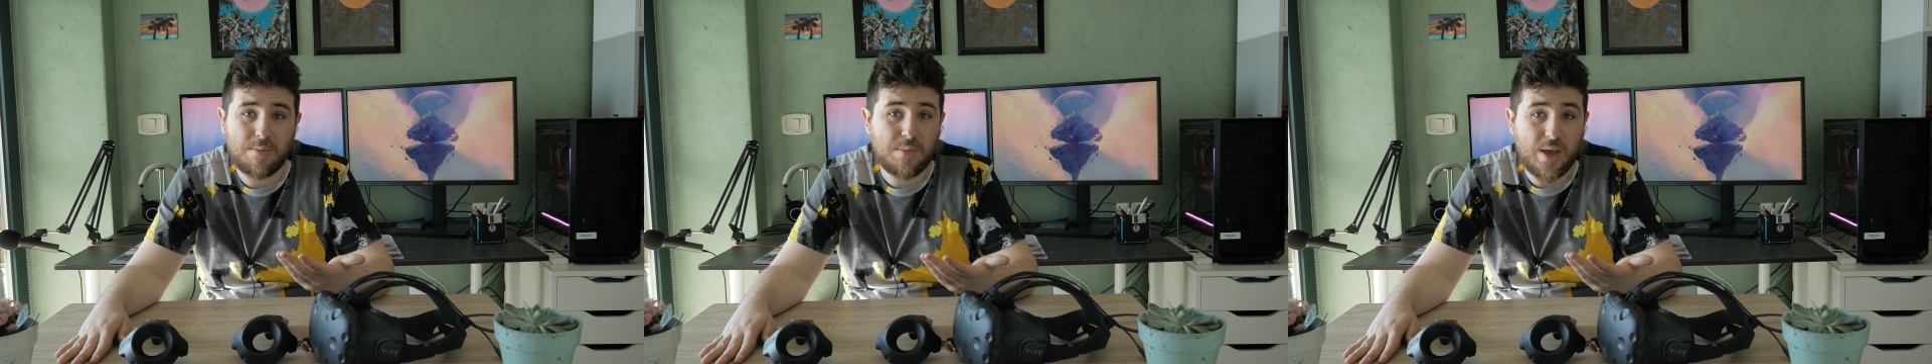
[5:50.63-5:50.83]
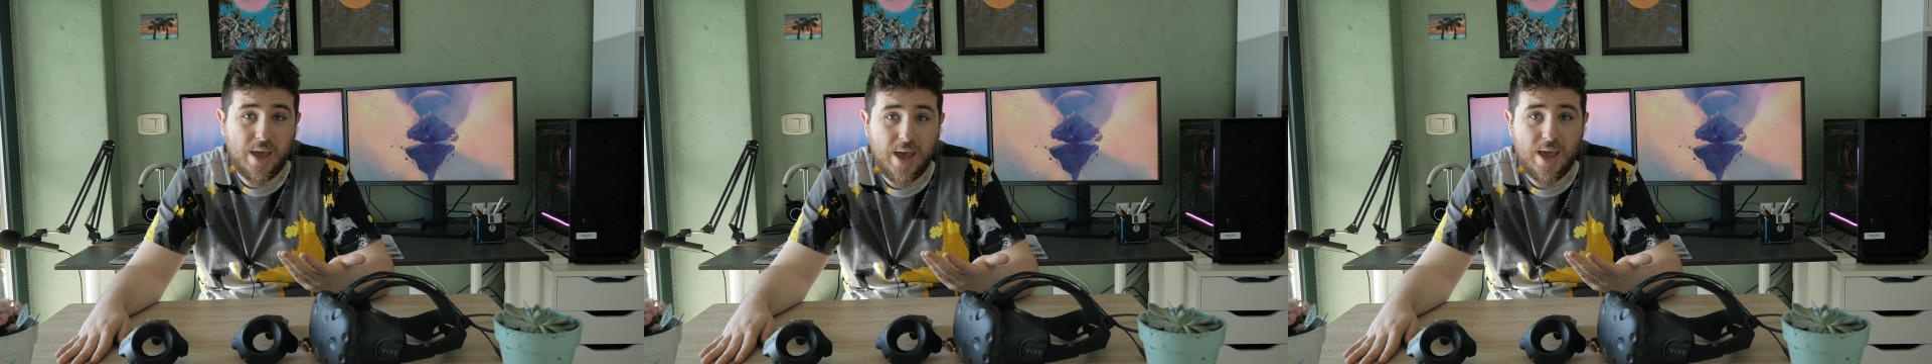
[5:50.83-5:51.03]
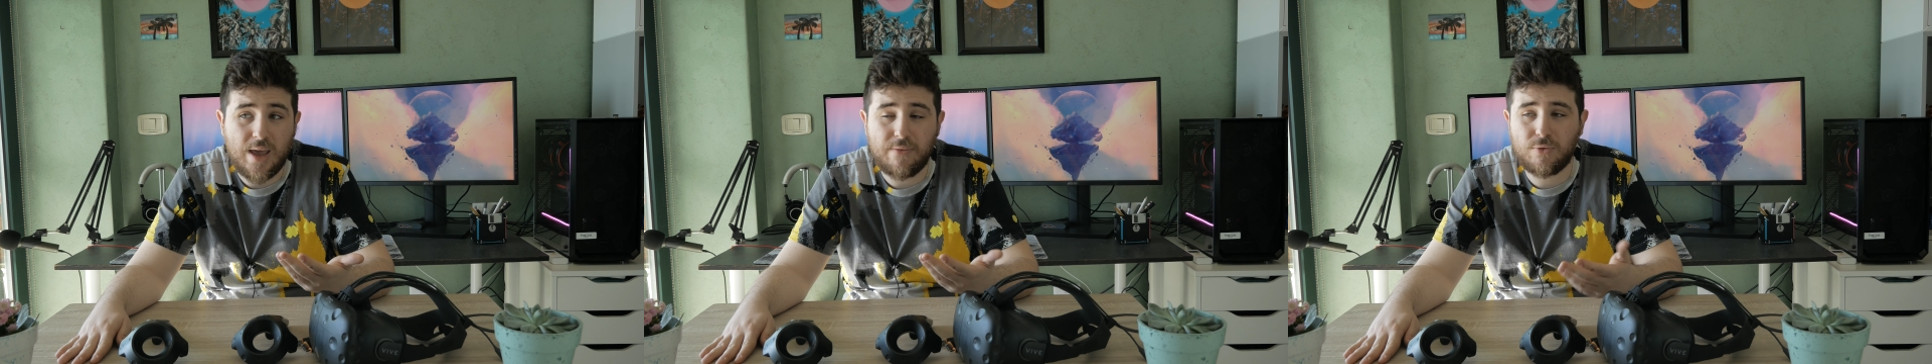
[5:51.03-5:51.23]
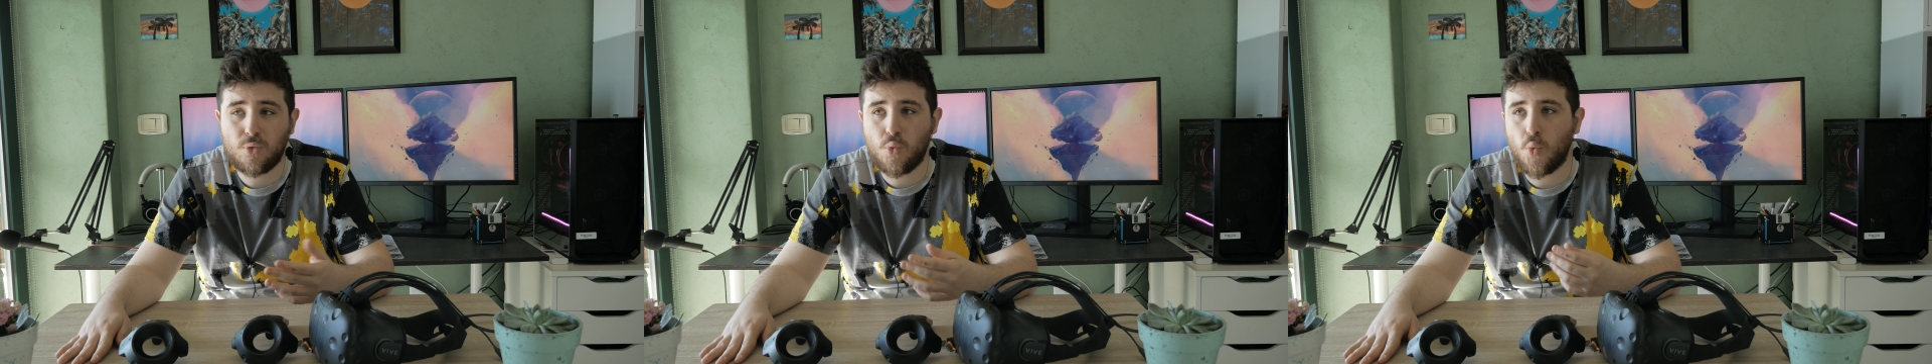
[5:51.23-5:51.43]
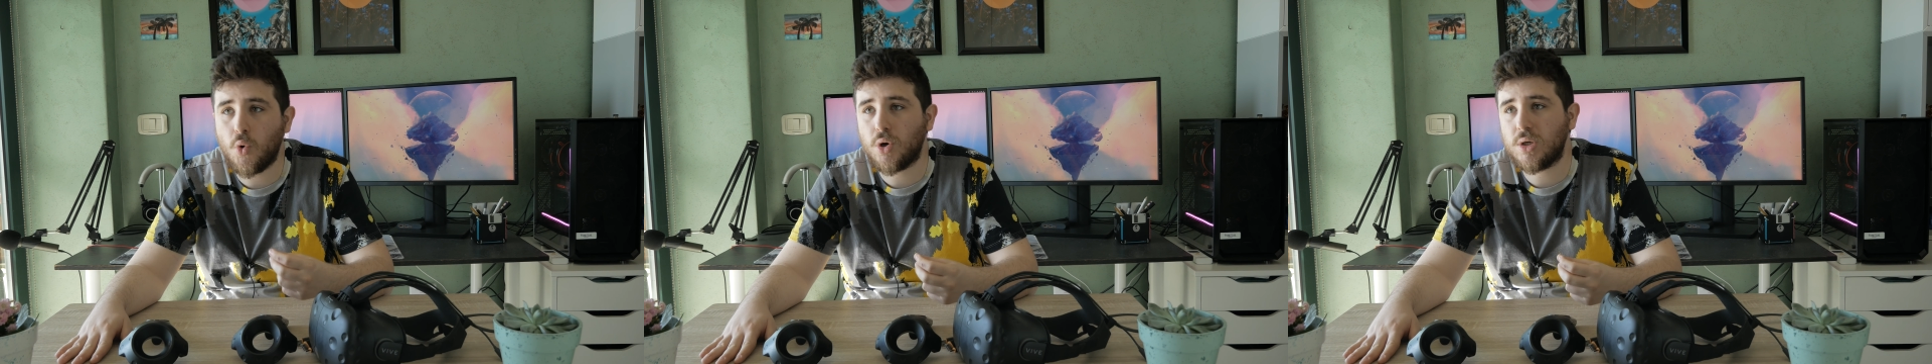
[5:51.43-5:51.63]
behave
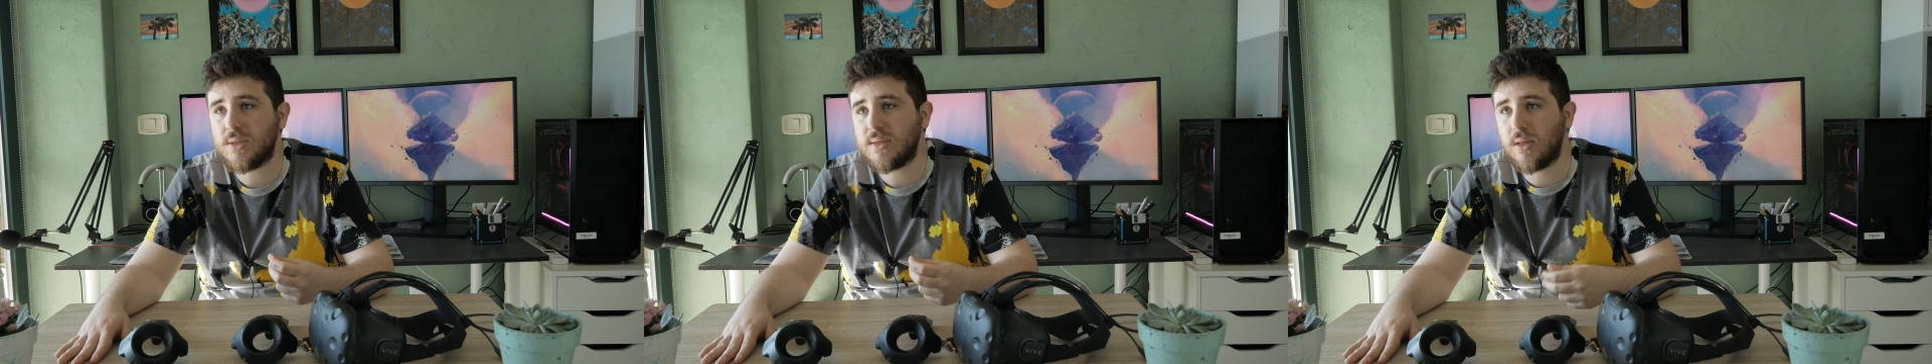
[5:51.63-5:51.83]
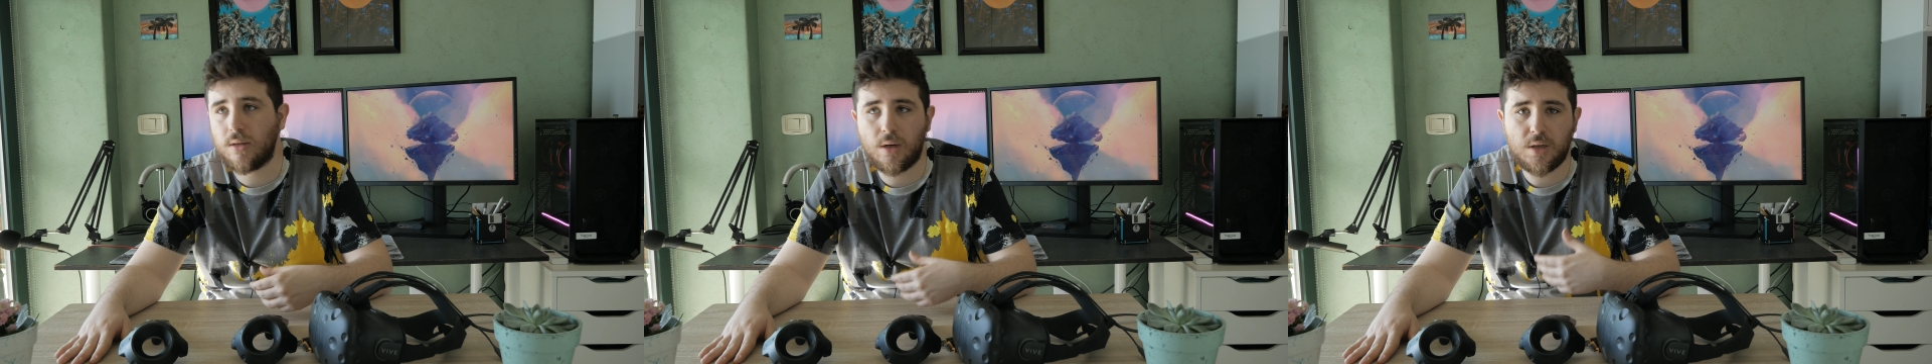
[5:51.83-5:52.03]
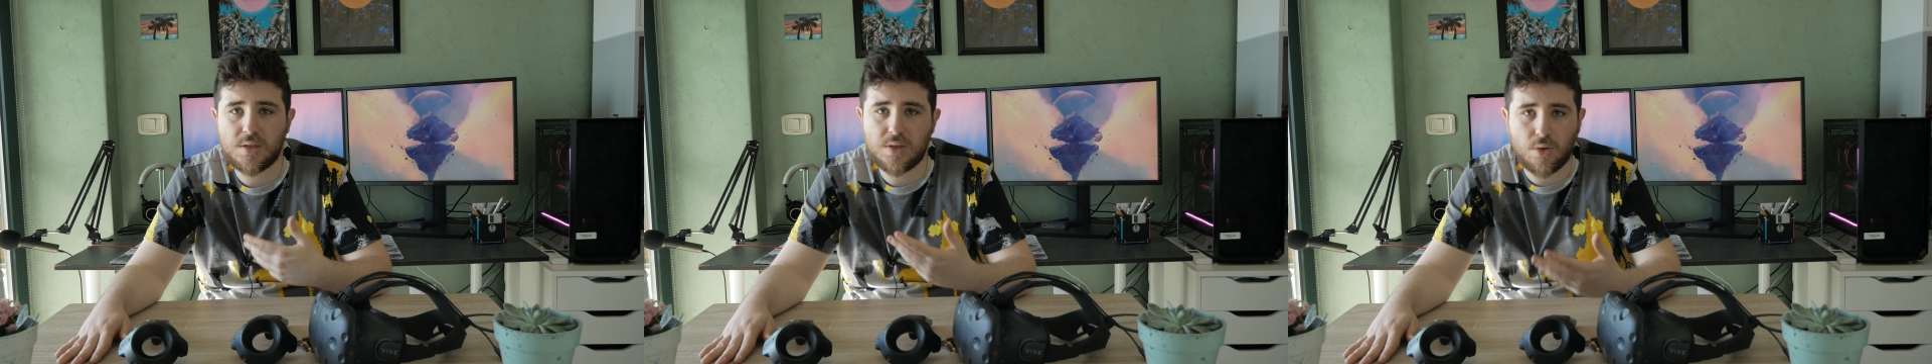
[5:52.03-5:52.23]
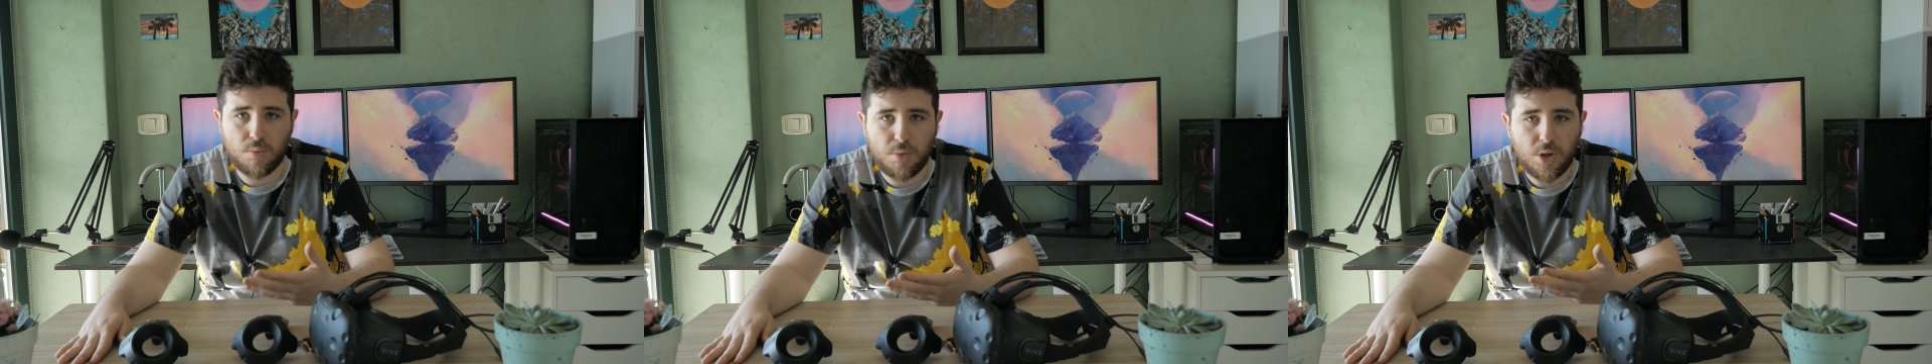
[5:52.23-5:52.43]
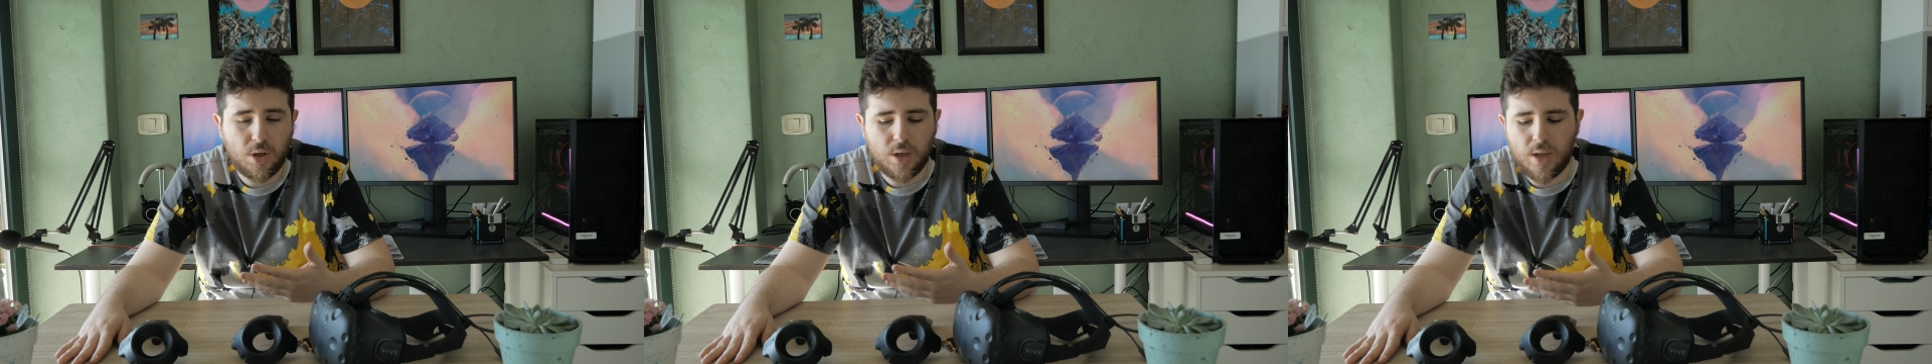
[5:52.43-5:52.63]
towards the Linux
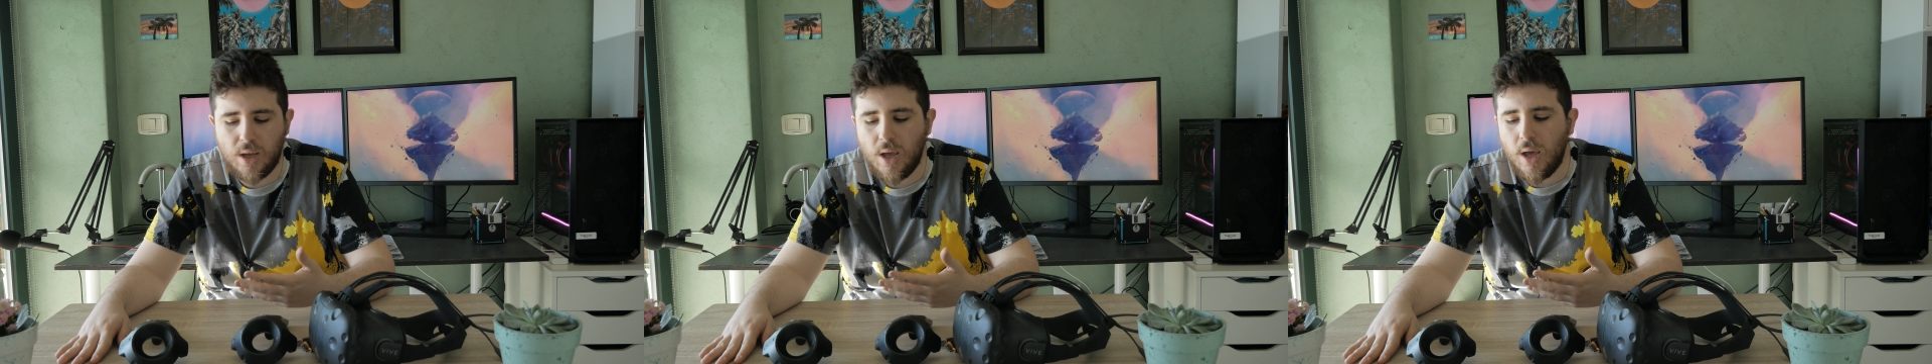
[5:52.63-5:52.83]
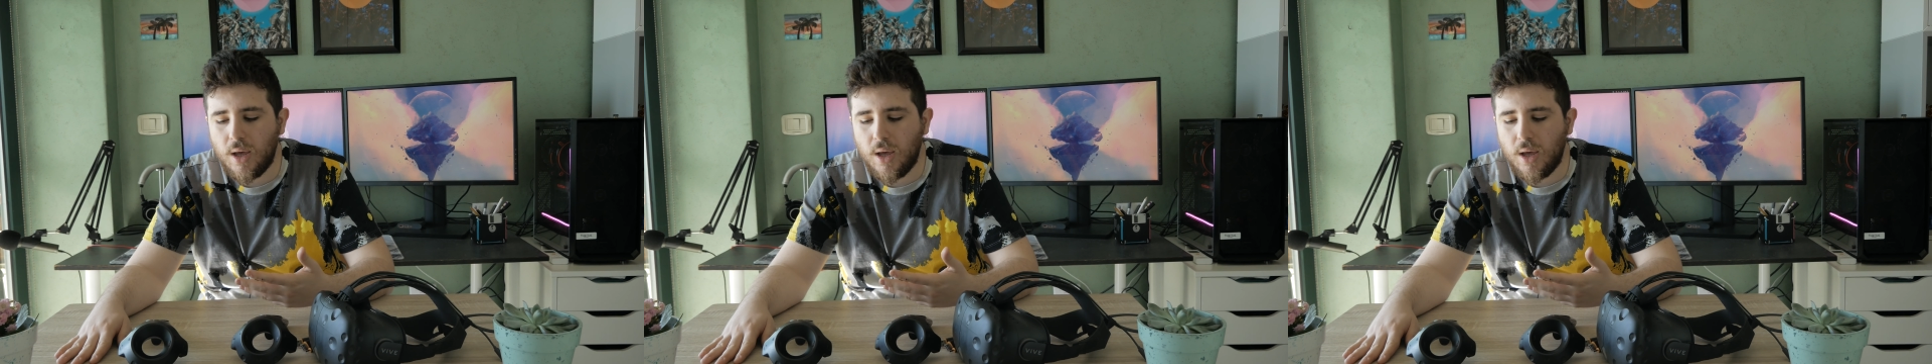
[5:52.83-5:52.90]
community.